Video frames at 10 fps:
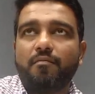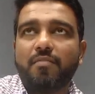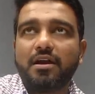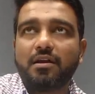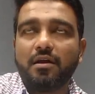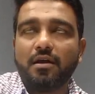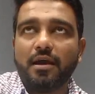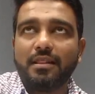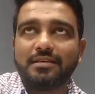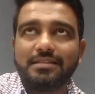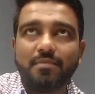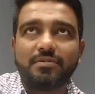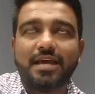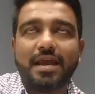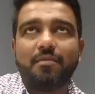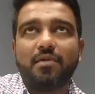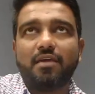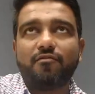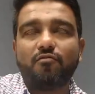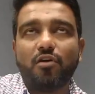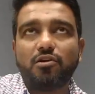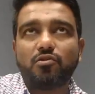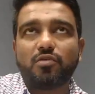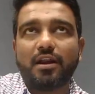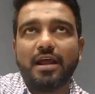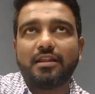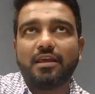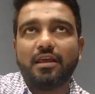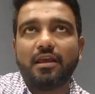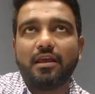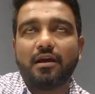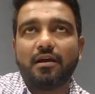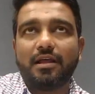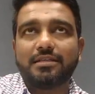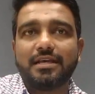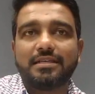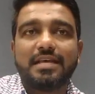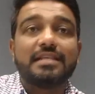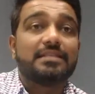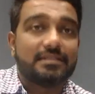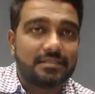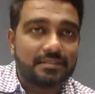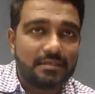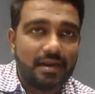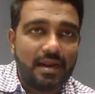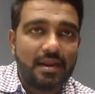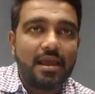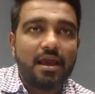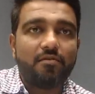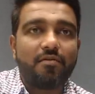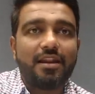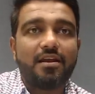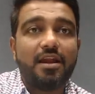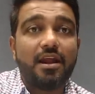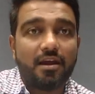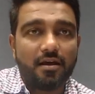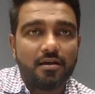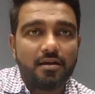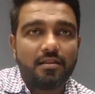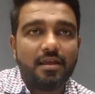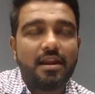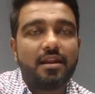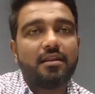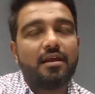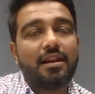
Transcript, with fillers: but uh, at the same time, if you want to connect the, uh, let's say sensors, right? And you get the data, then the